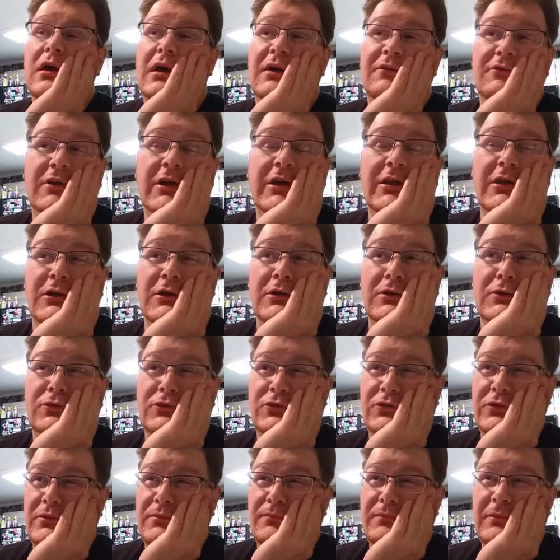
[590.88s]
I've got a
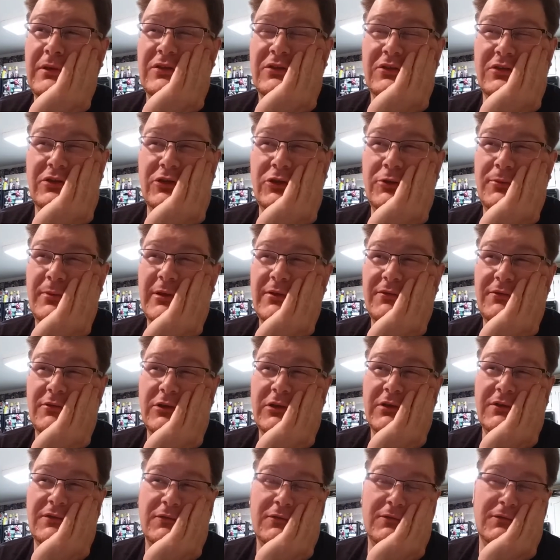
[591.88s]
ghost. It's a little bit of a
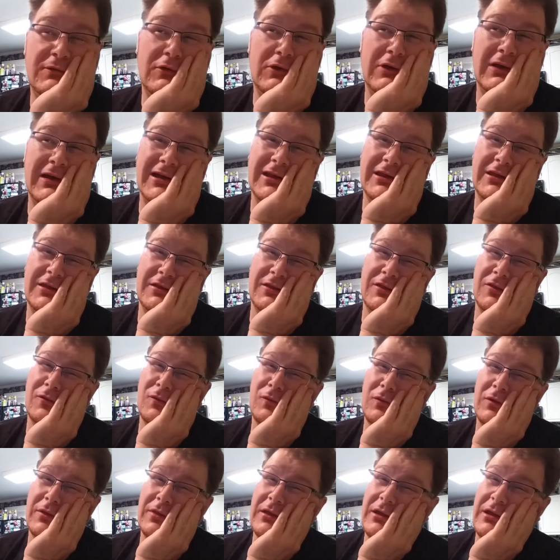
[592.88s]
different variety than the
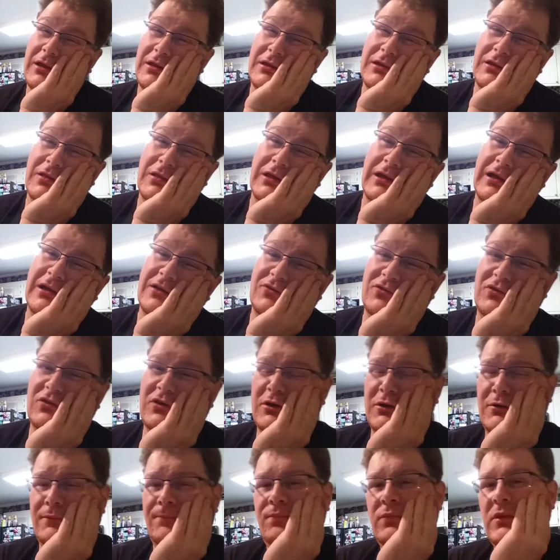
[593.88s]
one that I did last
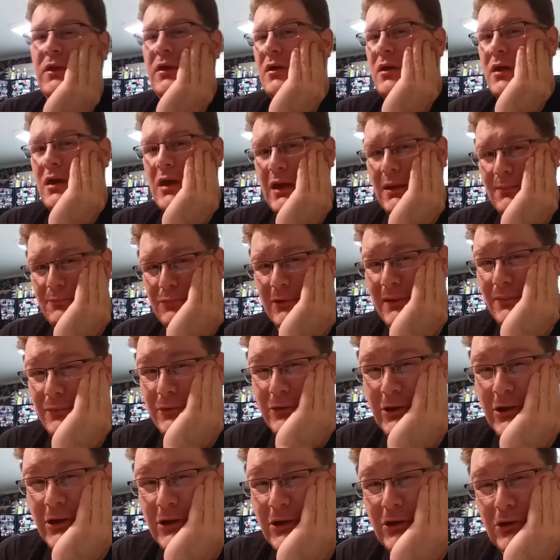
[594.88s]
year. I'm
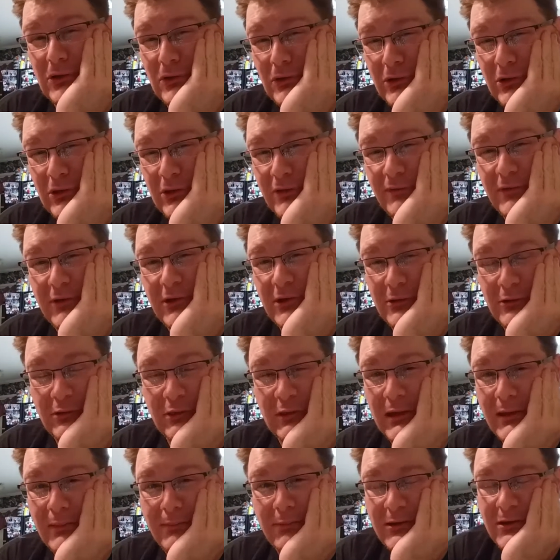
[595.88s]
probably not going to do another video on
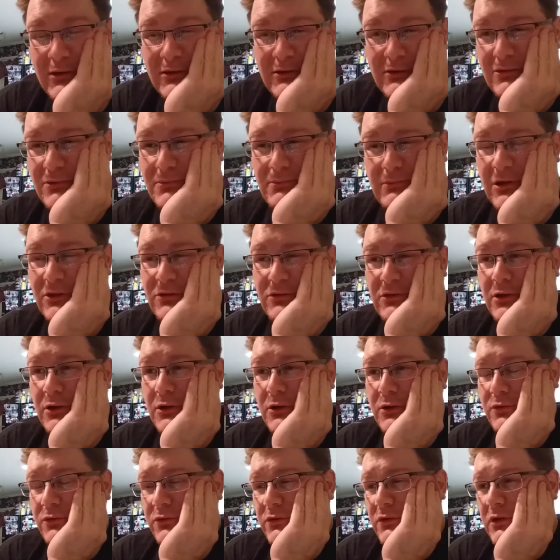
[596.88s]
that because it's a
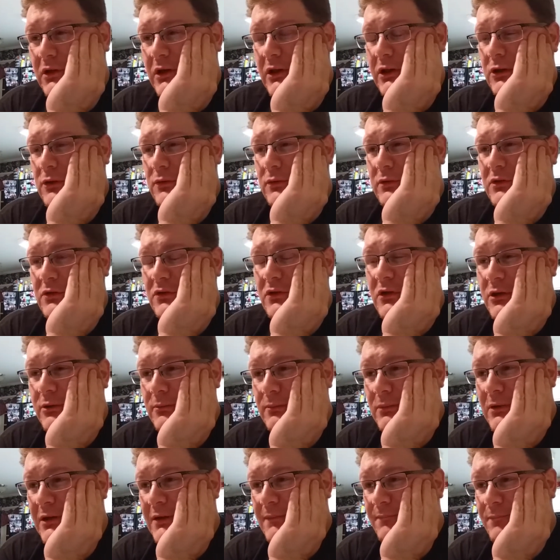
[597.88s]
ghost. I know what it's going
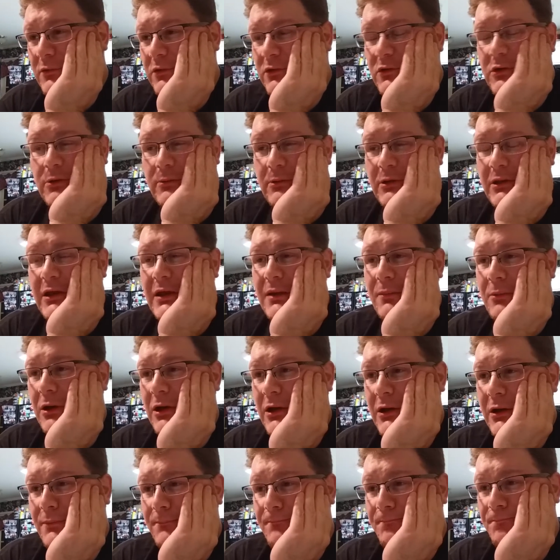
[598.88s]
to be. It's going to be damn
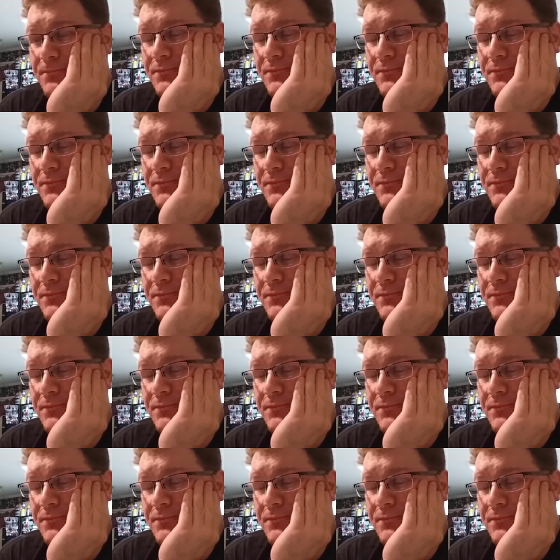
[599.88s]
hot.